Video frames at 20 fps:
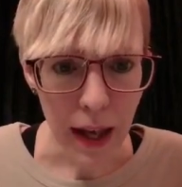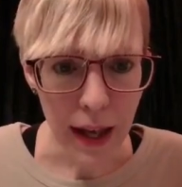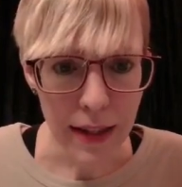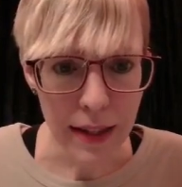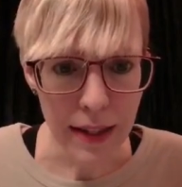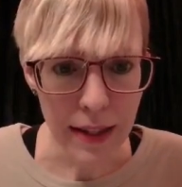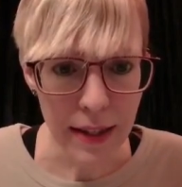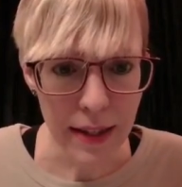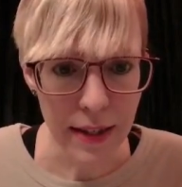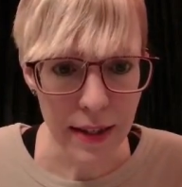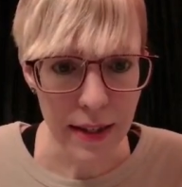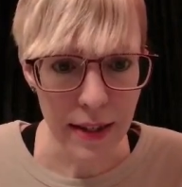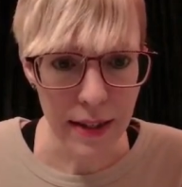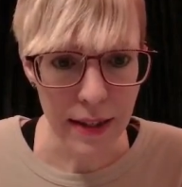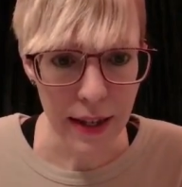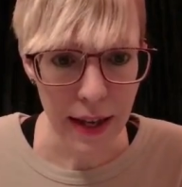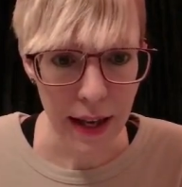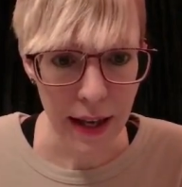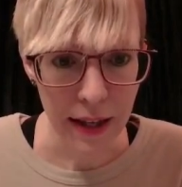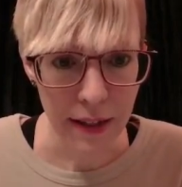And this is the
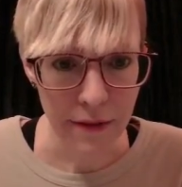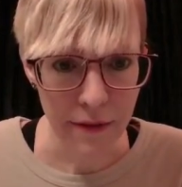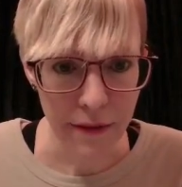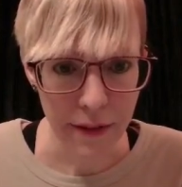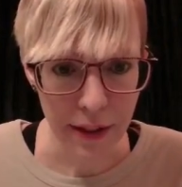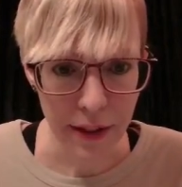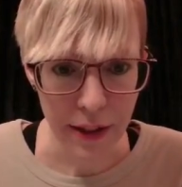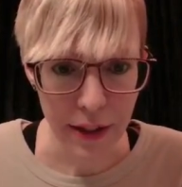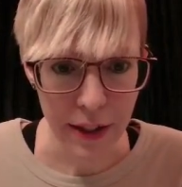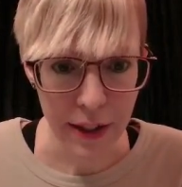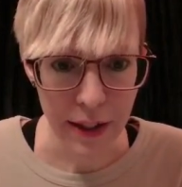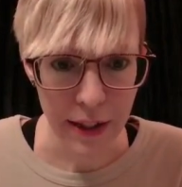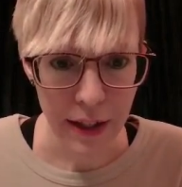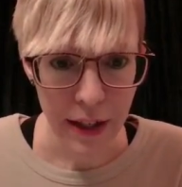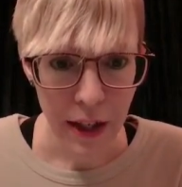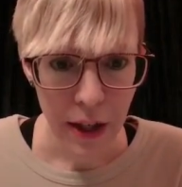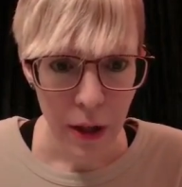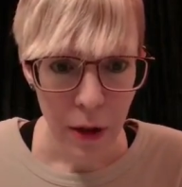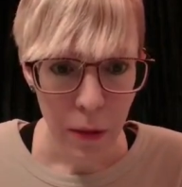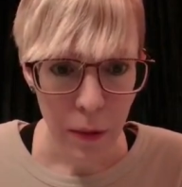scan
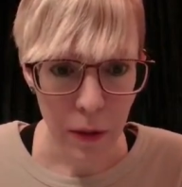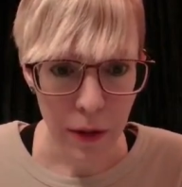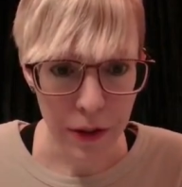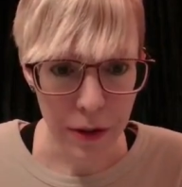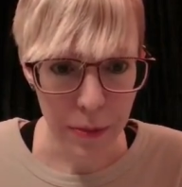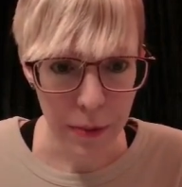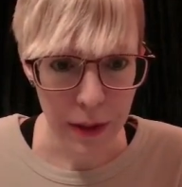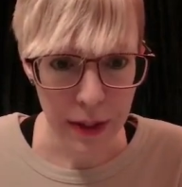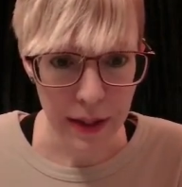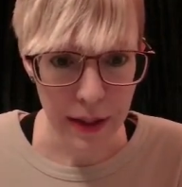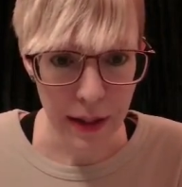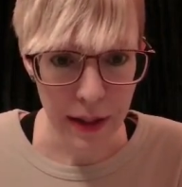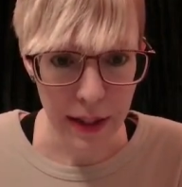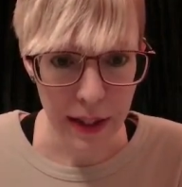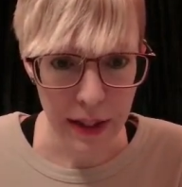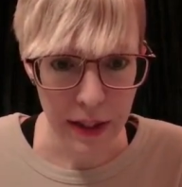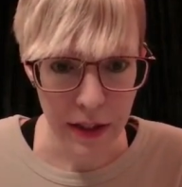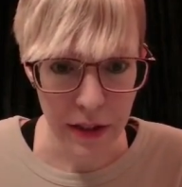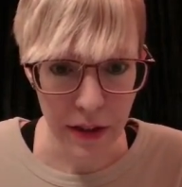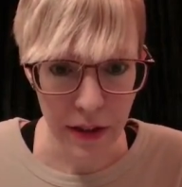function, which
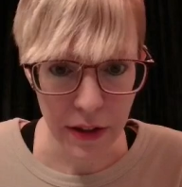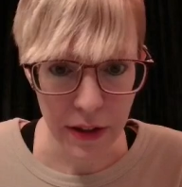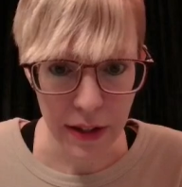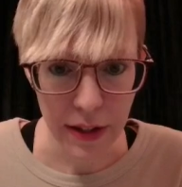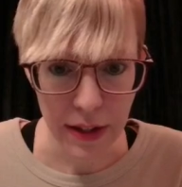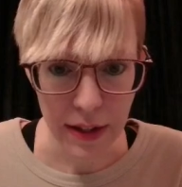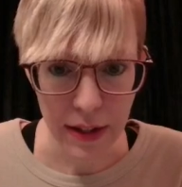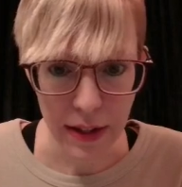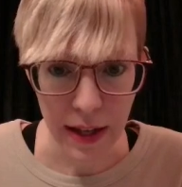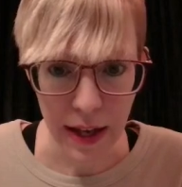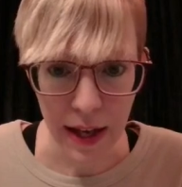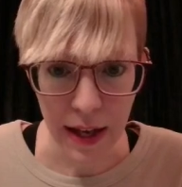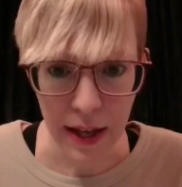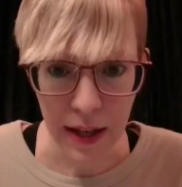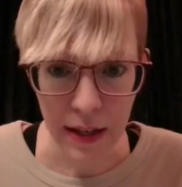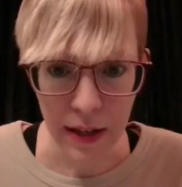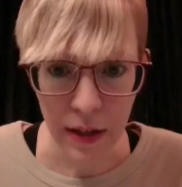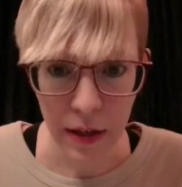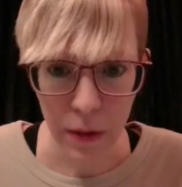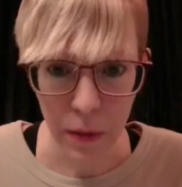basically starts the
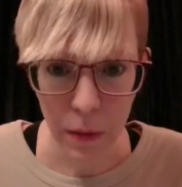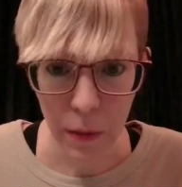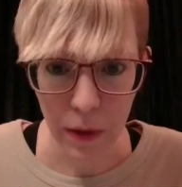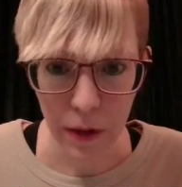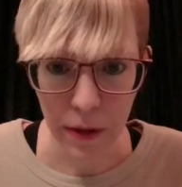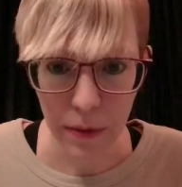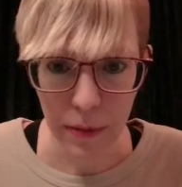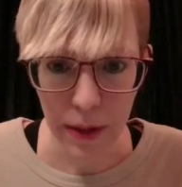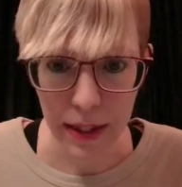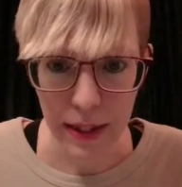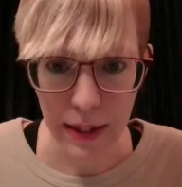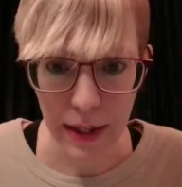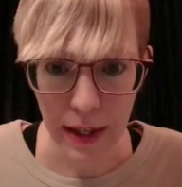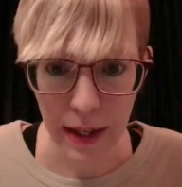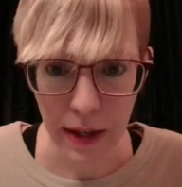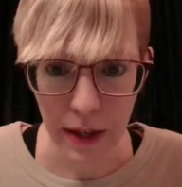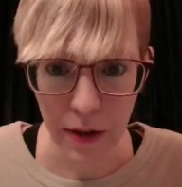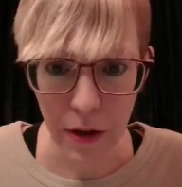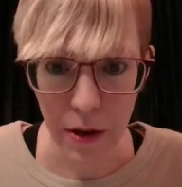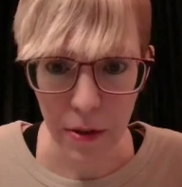scan with my
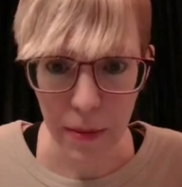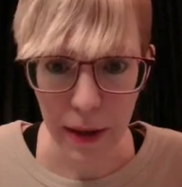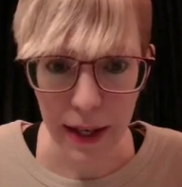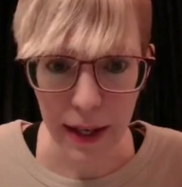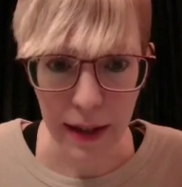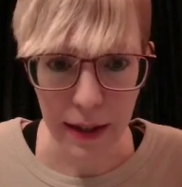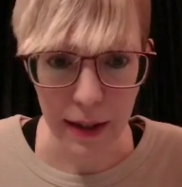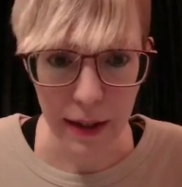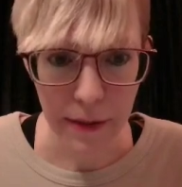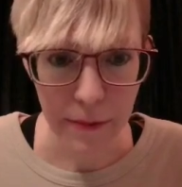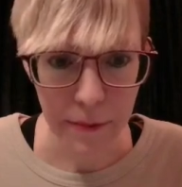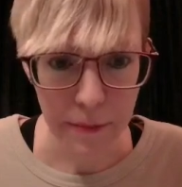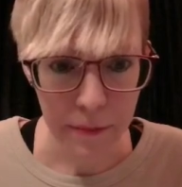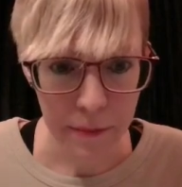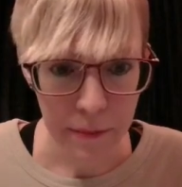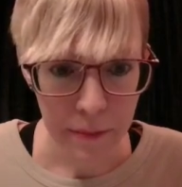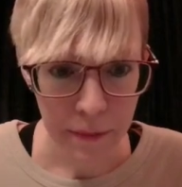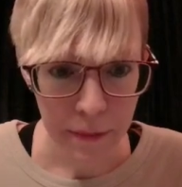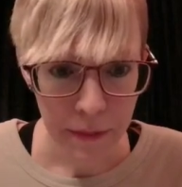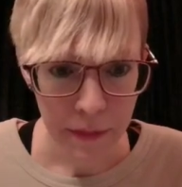scan callback.
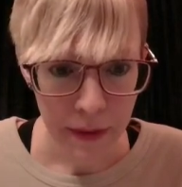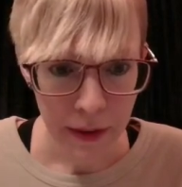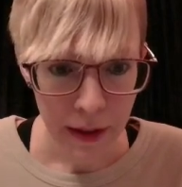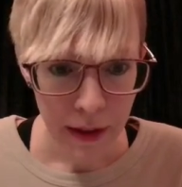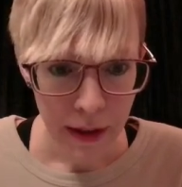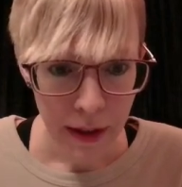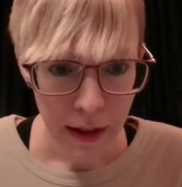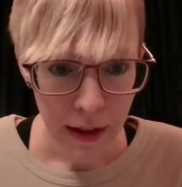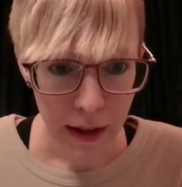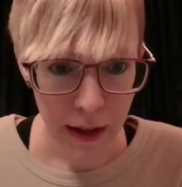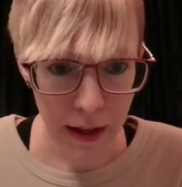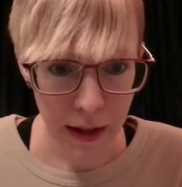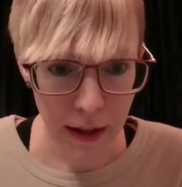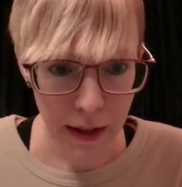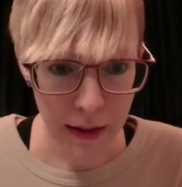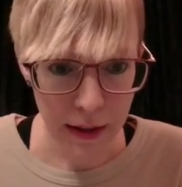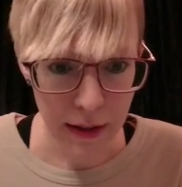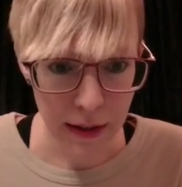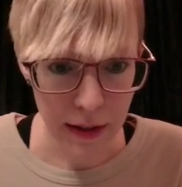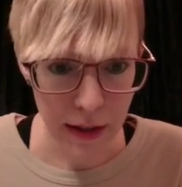
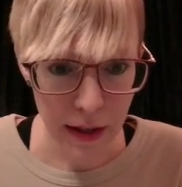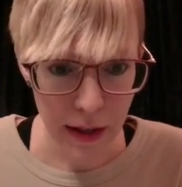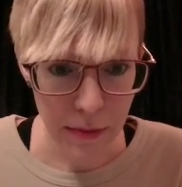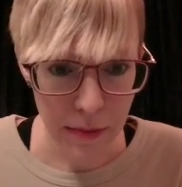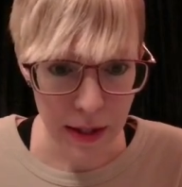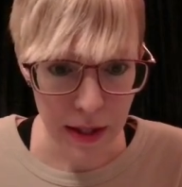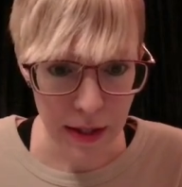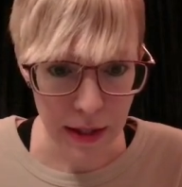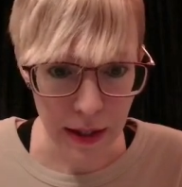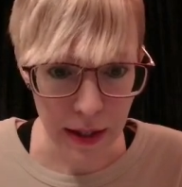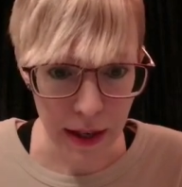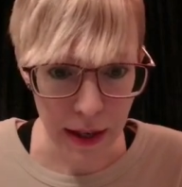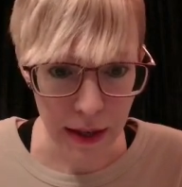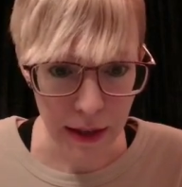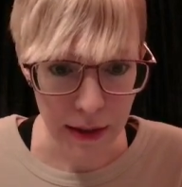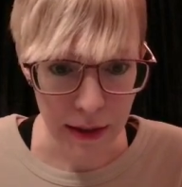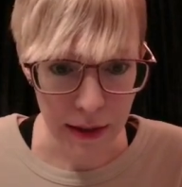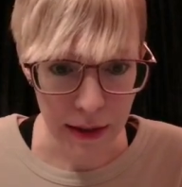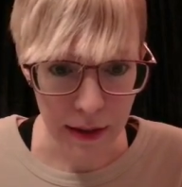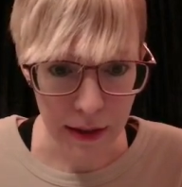And this stops the
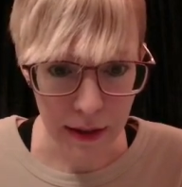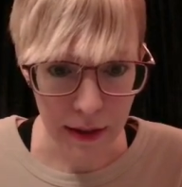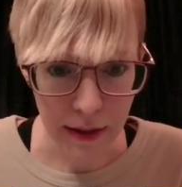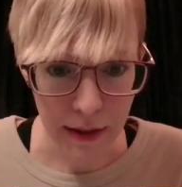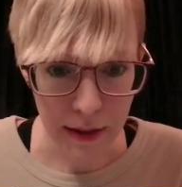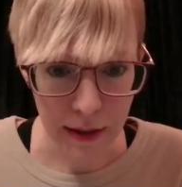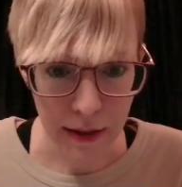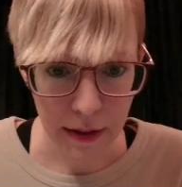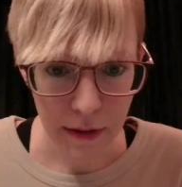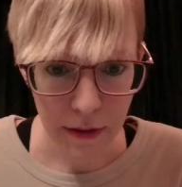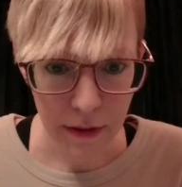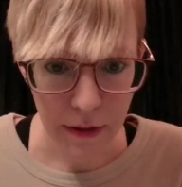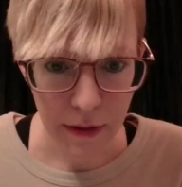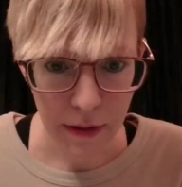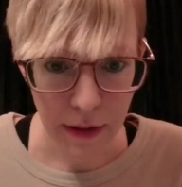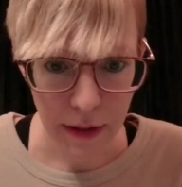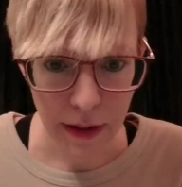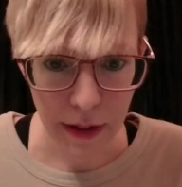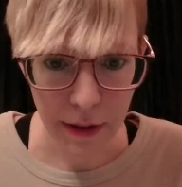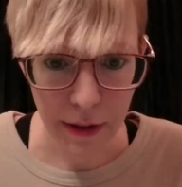scan
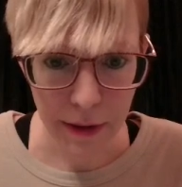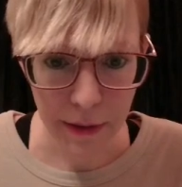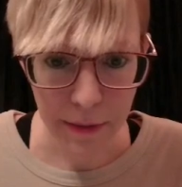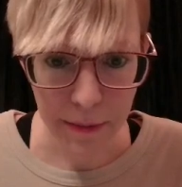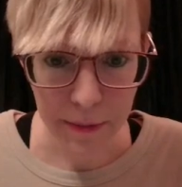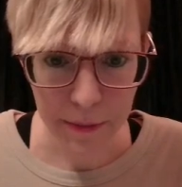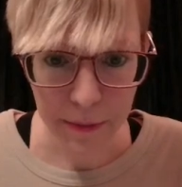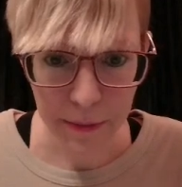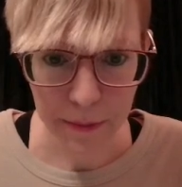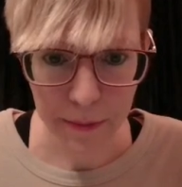here.